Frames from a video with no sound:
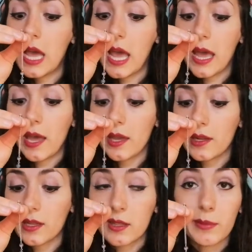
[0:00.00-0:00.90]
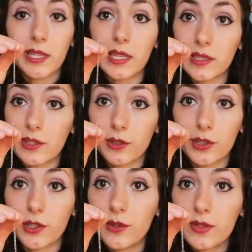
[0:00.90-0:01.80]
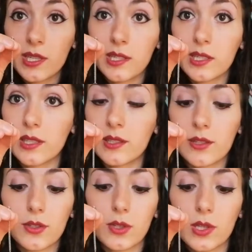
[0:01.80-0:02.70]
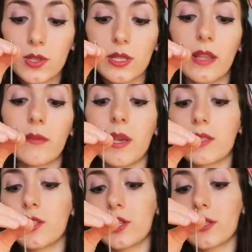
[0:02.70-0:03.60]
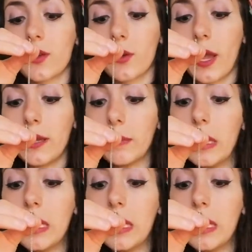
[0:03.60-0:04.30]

and it'll be easier to use it, easier to understand the messages, okay?